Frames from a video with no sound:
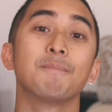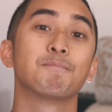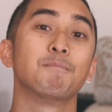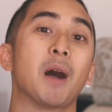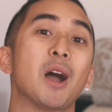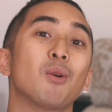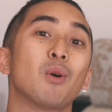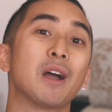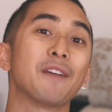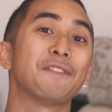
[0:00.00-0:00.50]

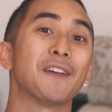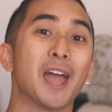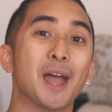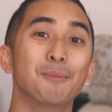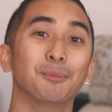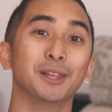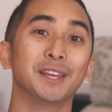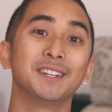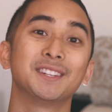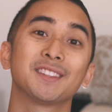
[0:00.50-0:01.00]
My wife
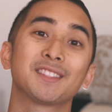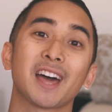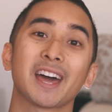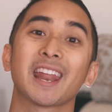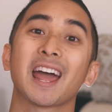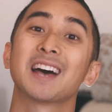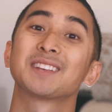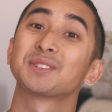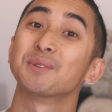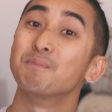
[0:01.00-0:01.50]
Emily did
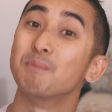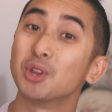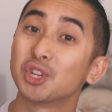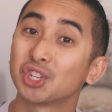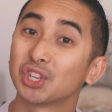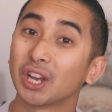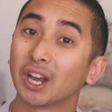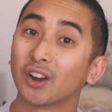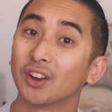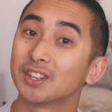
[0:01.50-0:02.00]
that as a
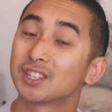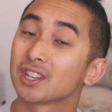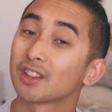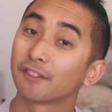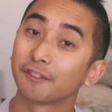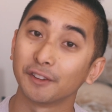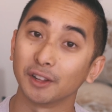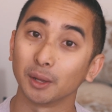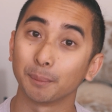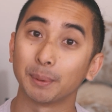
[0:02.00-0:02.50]
missionary to
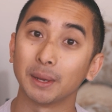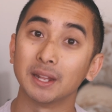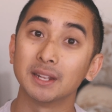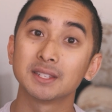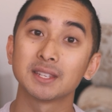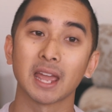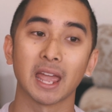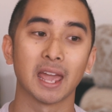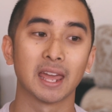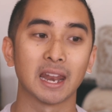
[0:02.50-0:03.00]
the
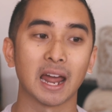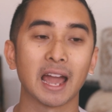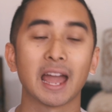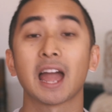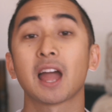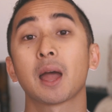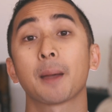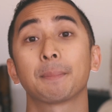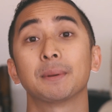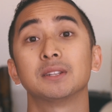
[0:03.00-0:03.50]
Philippines, and I
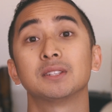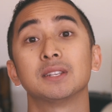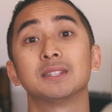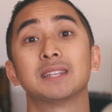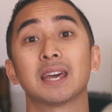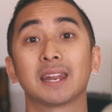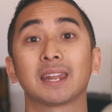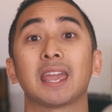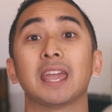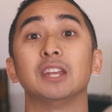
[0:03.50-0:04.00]
happened to
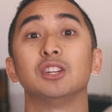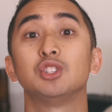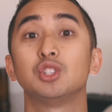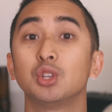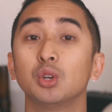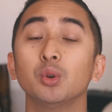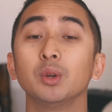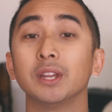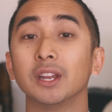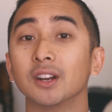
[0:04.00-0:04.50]
dedicate
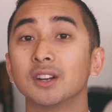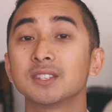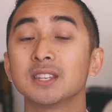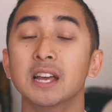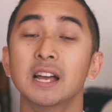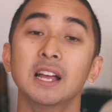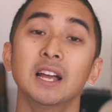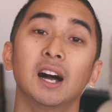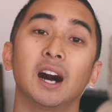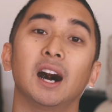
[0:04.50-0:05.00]
two years
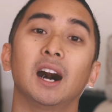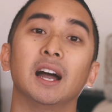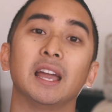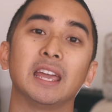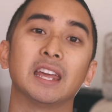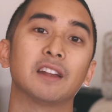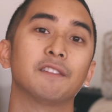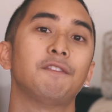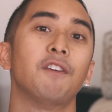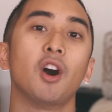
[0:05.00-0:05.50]
uh,
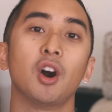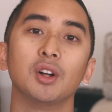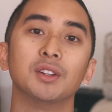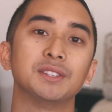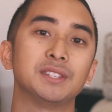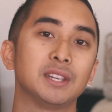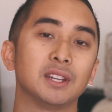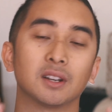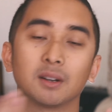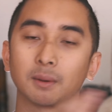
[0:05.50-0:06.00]
in a
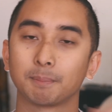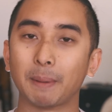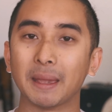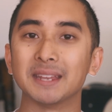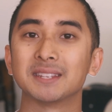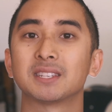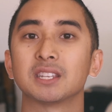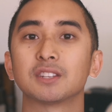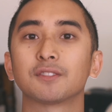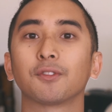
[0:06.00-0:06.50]
volunteer
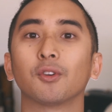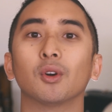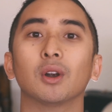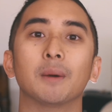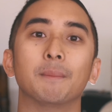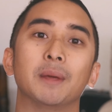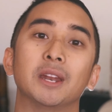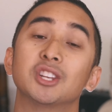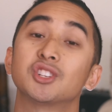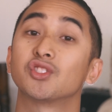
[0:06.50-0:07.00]
basis for
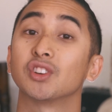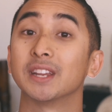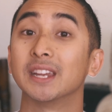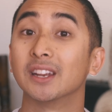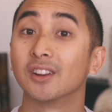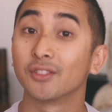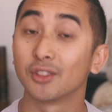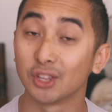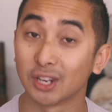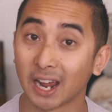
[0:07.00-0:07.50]
a ministry
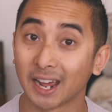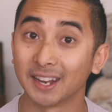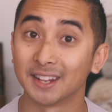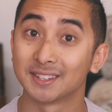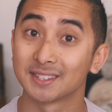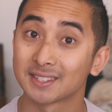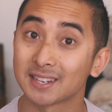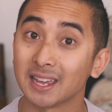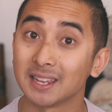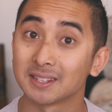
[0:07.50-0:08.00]
here in the
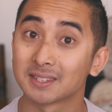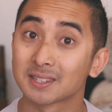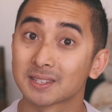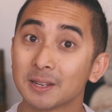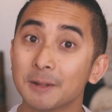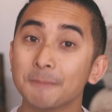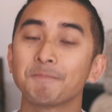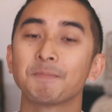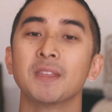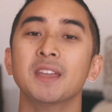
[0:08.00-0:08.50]
United States.